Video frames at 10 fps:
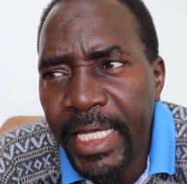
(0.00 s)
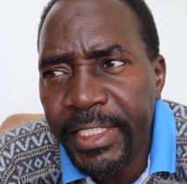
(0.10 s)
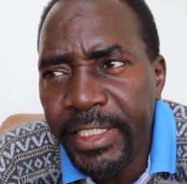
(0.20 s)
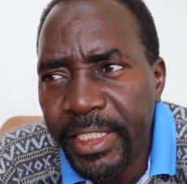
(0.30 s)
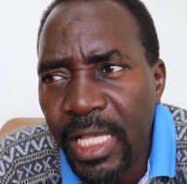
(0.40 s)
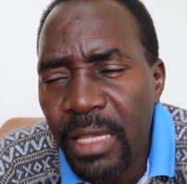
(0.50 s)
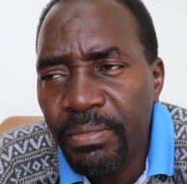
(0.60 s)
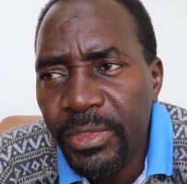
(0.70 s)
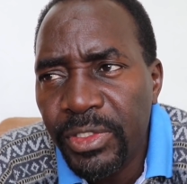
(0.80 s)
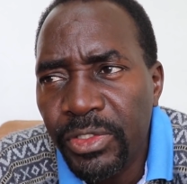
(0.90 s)
it
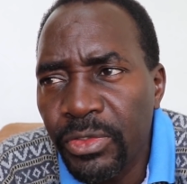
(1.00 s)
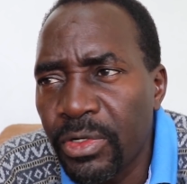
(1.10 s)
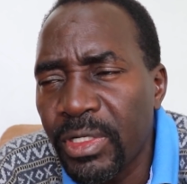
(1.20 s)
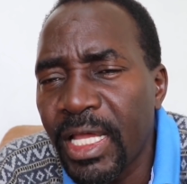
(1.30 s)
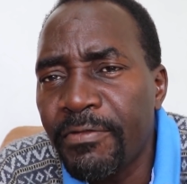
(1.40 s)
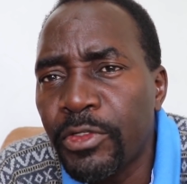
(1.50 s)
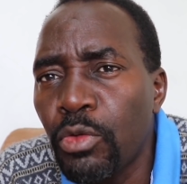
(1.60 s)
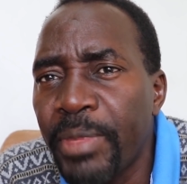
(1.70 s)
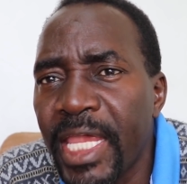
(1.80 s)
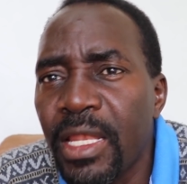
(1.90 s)
seems you don't have
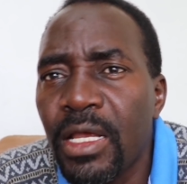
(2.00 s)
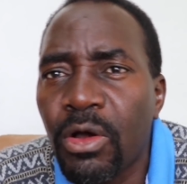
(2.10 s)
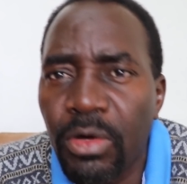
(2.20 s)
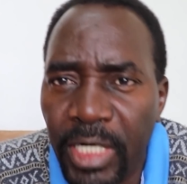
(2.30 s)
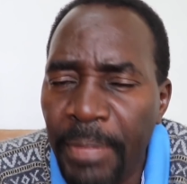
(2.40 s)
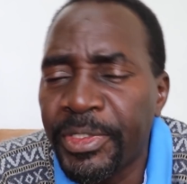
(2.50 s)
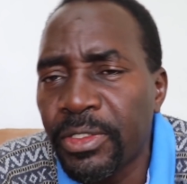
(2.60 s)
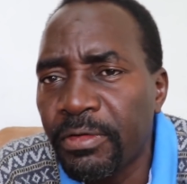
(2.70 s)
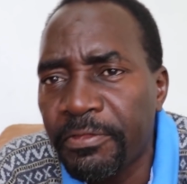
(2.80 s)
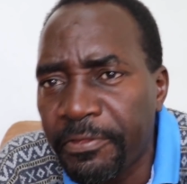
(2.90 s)
to be
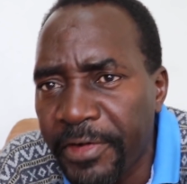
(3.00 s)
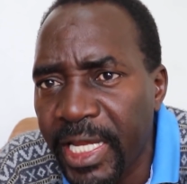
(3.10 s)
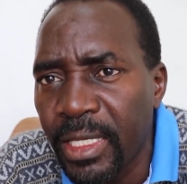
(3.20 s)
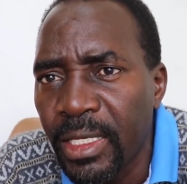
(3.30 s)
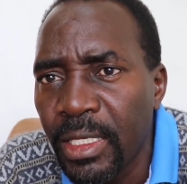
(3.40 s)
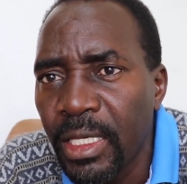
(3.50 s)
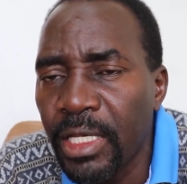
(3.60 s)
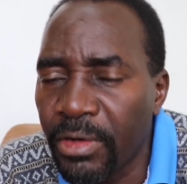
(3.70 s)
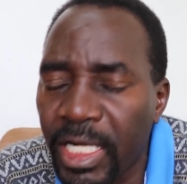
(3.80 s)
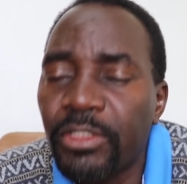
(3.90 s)
corruption-free
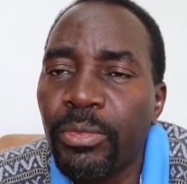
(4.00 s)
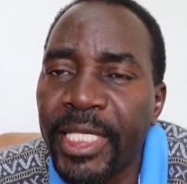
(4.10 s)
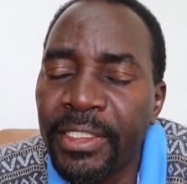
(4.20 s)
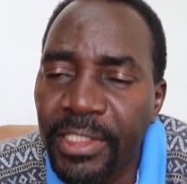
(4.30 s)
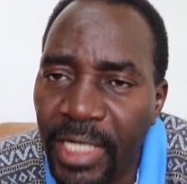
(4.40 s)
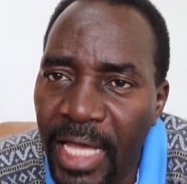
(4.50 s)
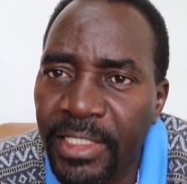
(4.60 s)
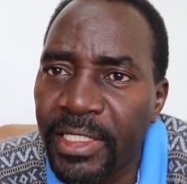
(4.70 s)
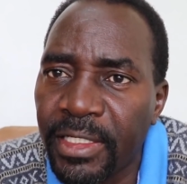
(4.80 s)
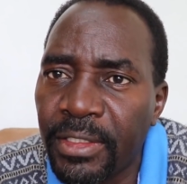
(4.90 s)
in order to be
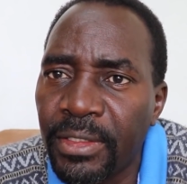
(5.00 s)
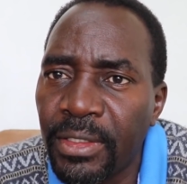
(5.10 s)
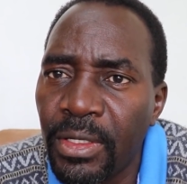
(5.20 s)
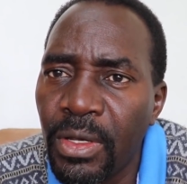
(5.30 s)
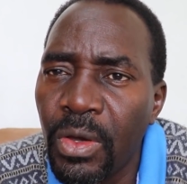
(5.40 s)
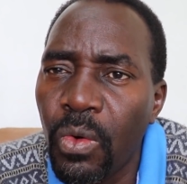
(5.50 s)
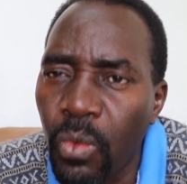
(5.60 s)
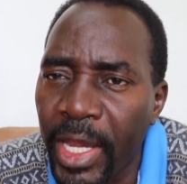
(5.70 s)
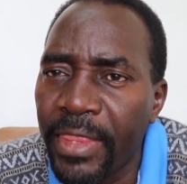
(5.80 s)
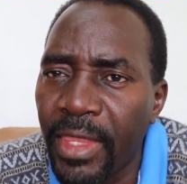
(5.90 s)
entrusted
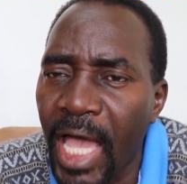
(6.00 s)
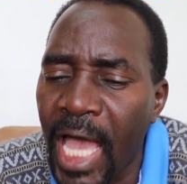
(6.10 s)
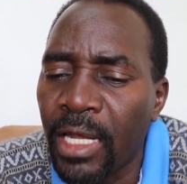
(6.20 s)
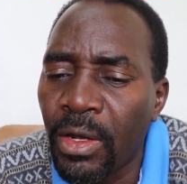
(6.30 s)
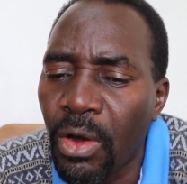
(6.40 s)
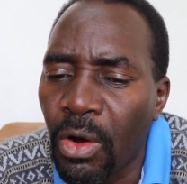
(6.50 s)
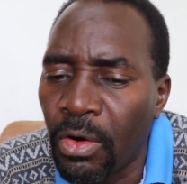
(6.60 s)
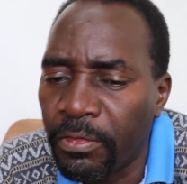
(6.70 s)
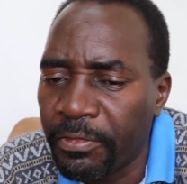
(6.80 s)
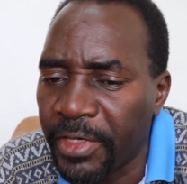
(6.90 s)
with an
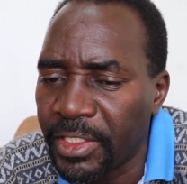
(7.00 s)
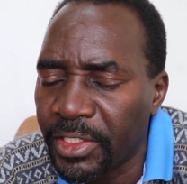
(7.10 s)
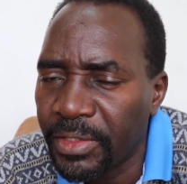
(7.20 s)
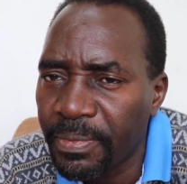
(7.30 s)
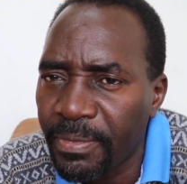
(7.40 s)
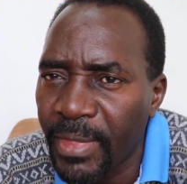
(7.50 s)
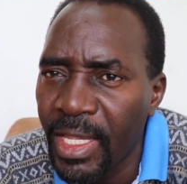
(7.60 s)
office.